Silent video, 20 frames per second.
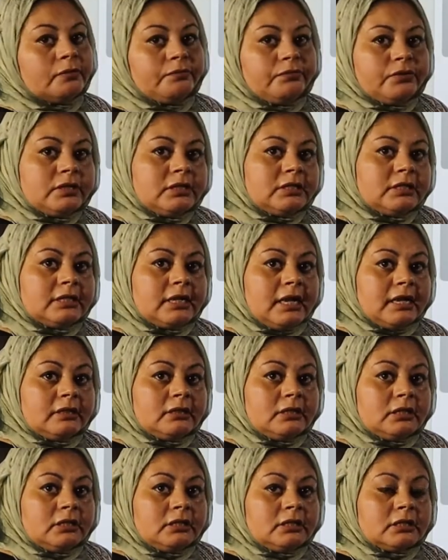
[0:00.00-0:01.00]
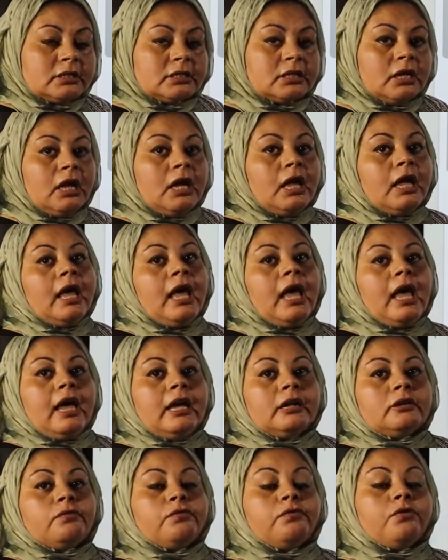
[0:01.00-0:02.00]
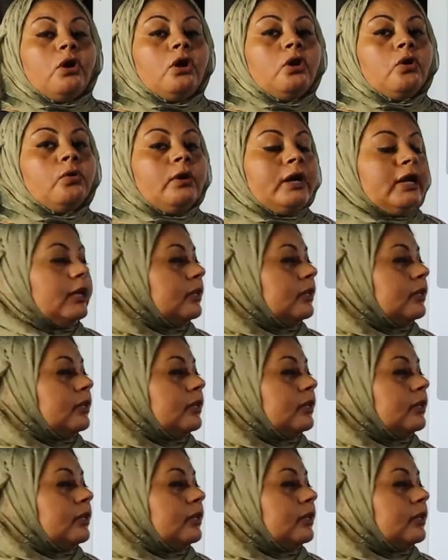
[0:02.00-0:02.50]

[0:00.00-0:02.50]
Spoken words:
the first sentence and follow